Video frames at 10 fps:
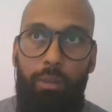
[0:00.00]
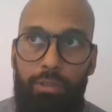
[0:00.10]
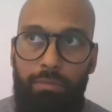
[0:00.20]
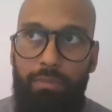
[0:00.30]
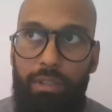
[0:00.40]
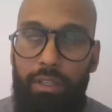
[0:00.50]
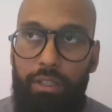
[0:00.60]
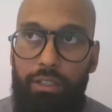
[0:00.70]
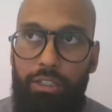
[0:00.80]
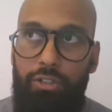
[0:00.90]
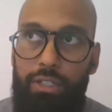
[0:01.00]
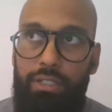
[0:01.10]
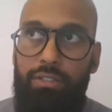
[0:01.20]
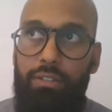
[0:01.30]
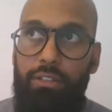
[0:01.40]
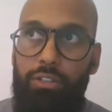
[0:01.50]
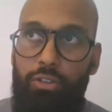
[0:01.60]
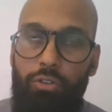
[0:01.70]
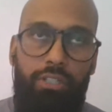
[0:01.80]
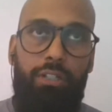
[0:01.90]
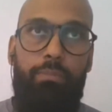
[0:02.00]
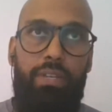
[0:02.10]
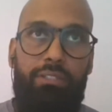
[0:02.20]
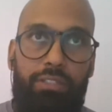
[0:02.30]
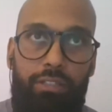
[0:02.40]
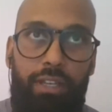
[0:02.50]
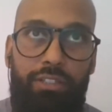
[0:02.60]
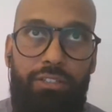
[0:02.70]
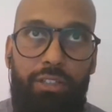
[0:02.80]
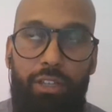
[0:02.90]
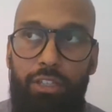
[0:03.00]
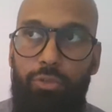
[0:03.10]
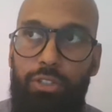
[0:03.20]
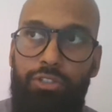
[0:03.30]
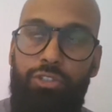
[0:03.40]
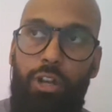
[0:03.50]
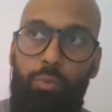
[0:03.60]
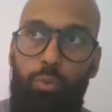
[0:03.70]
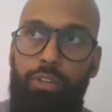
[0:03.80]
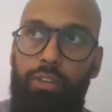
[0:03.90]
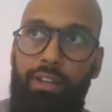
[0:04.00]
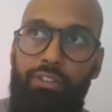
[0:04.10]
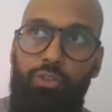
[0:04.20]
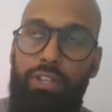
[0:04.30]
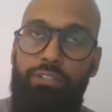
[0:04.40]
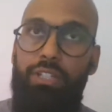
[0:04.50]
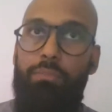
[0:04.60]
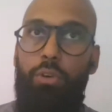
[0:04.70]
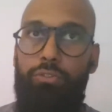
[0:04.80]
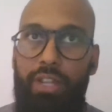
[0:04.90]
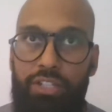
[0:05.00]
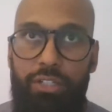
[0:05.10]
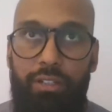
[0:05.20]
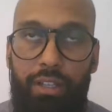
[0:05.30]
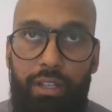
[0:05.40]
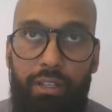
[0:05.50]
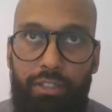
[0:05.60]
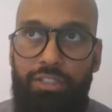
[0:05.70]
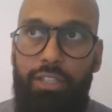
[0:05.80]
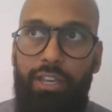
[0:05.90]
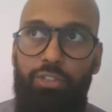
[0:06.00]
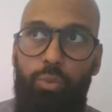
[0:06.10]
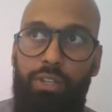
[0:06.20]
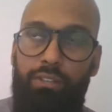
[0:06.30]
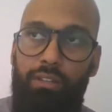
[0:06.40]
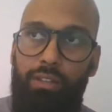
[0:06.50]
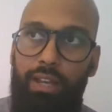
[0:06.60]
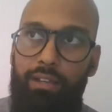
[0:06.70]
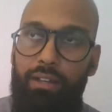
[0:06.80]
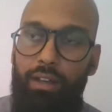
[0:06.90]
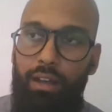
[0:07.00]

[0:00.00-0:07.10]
problem, you don't need a business case. You need to start with intrinsic motivation. This case with like